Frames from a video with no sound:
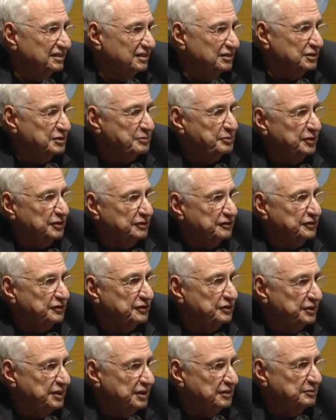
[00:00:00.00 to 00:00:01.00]
It was built for
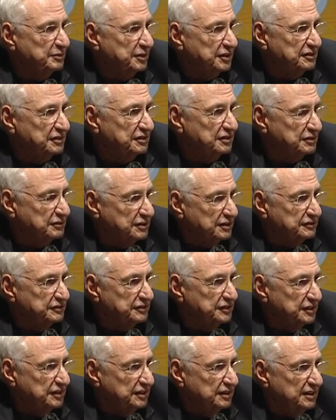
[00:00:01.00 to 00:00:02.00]
300 bucks a square
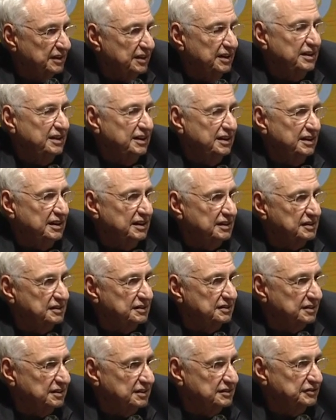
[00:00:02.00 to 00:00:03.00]
foot. It's
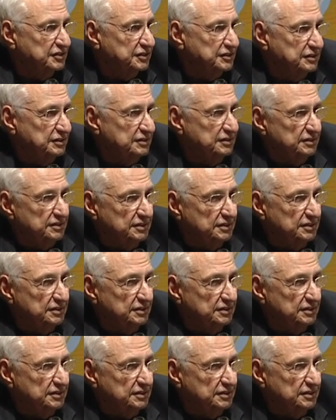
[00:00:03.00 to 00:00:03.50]
delivered